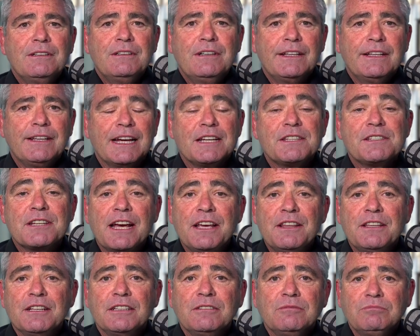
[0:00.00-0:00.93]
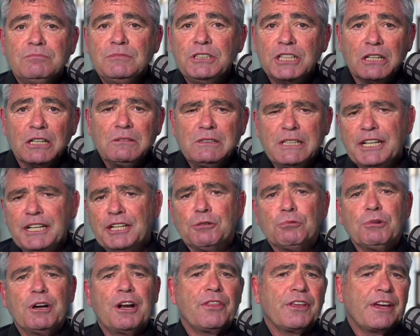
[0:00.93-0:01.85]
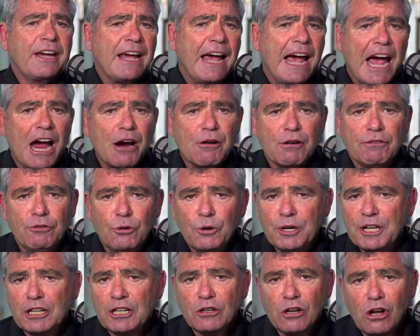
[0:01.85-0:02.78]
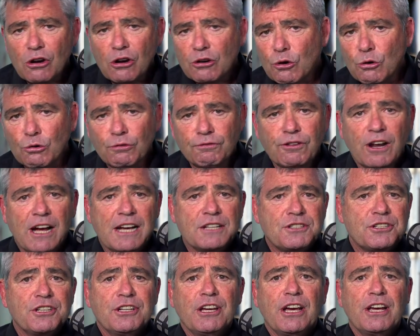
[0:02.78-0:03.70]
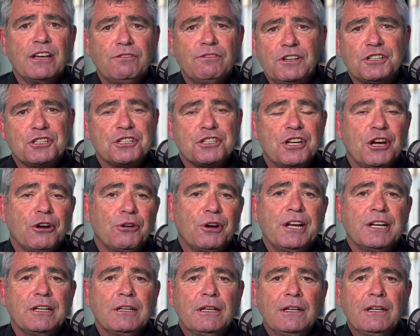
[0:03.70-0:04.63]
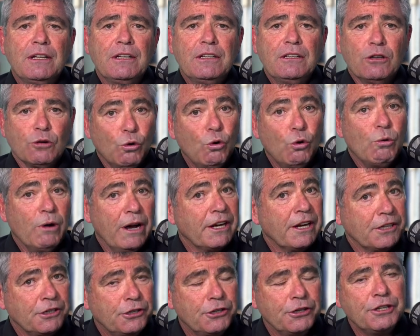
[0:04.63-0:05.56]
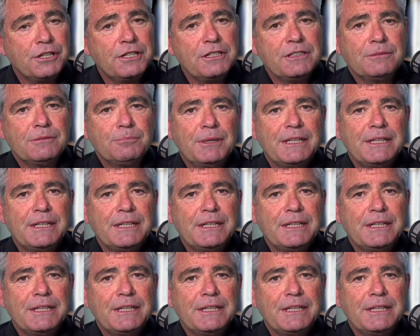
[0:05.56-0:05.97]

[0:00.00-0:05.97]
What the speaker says: And they say that, you know, getting rid of the car, avoiding long-haul flights and going vegetarian are all well and good,